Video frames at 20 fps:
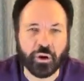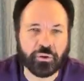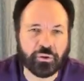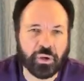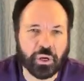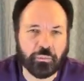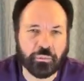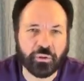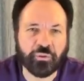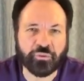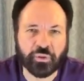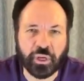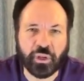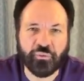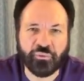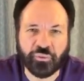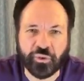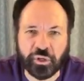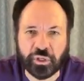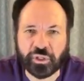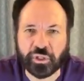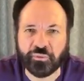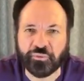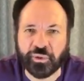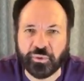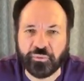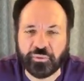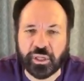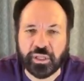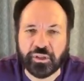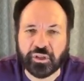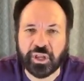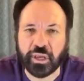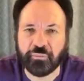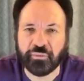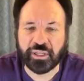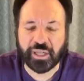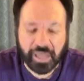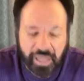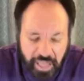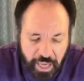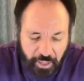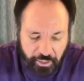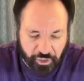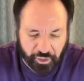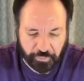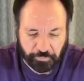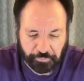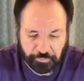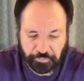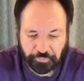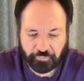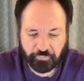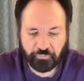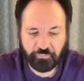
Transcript: October 31st of 1517, yes.